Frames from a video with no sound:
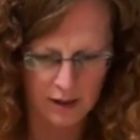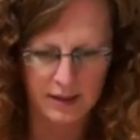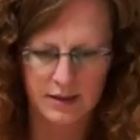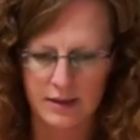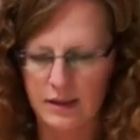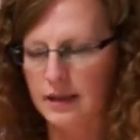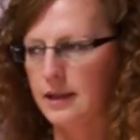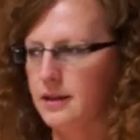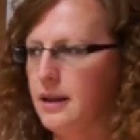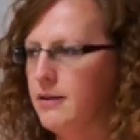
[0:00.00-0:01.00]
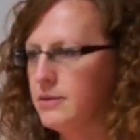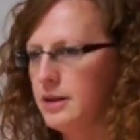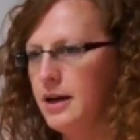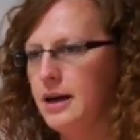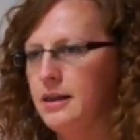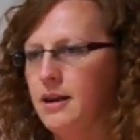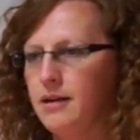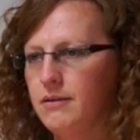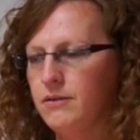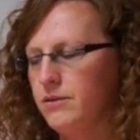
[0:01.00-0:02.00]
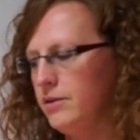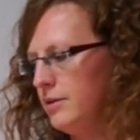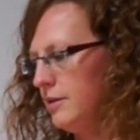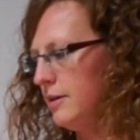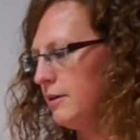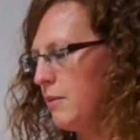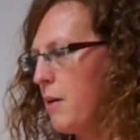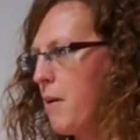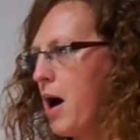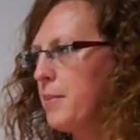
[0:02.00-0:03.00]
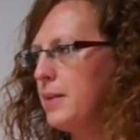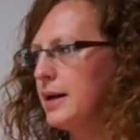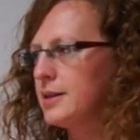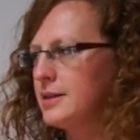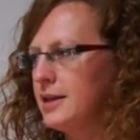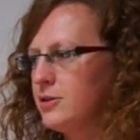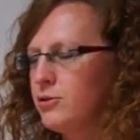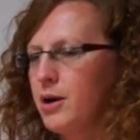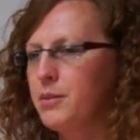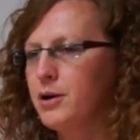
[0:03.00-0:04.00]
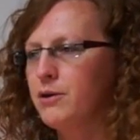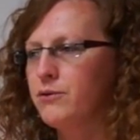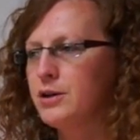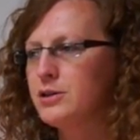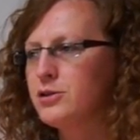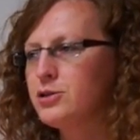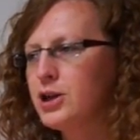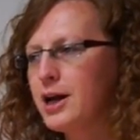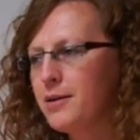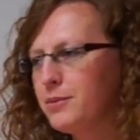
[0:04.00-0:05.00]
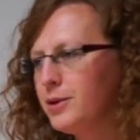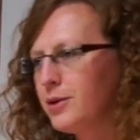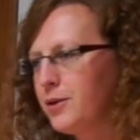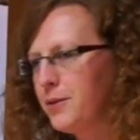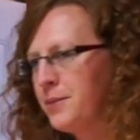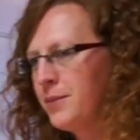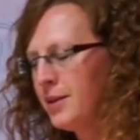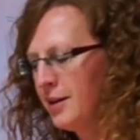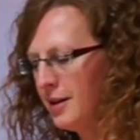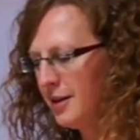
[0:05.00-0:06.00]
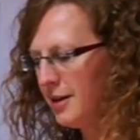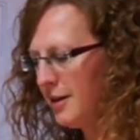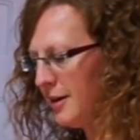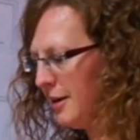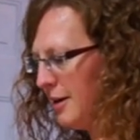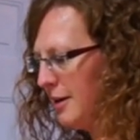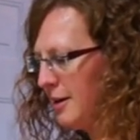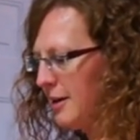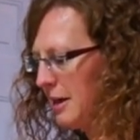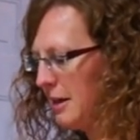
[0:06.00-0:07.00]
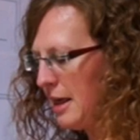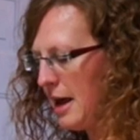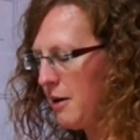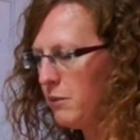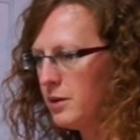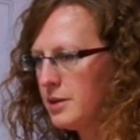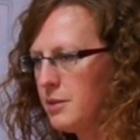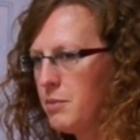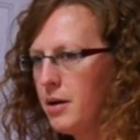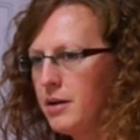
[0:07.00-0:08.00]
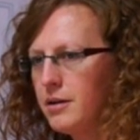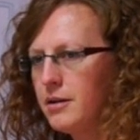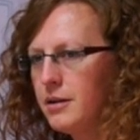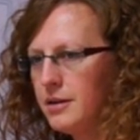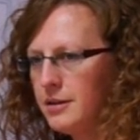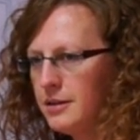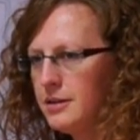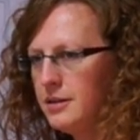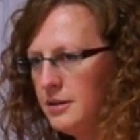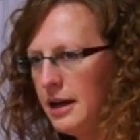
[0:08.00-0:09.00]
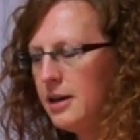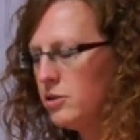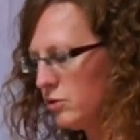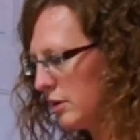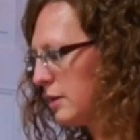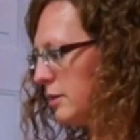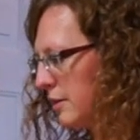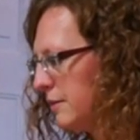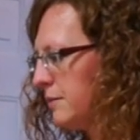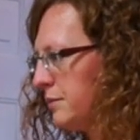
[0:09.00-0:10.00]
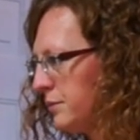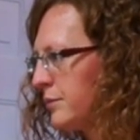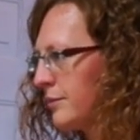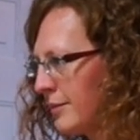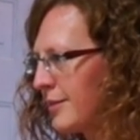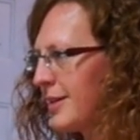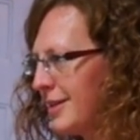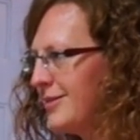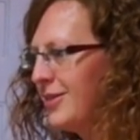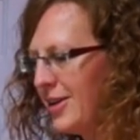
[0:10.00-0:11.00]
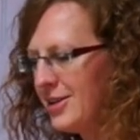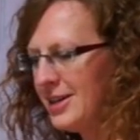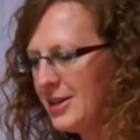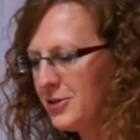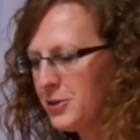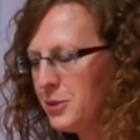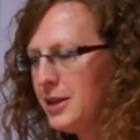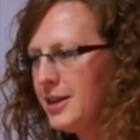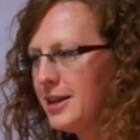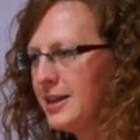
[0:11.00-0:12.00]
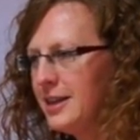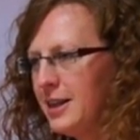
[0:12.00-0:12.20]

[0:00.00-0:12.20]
ways to eat Lefse. I love, my mom makes that strawberry freezer jam, you know, And they have that with some butter and it's dangerous. Very dangerous. What do you think of the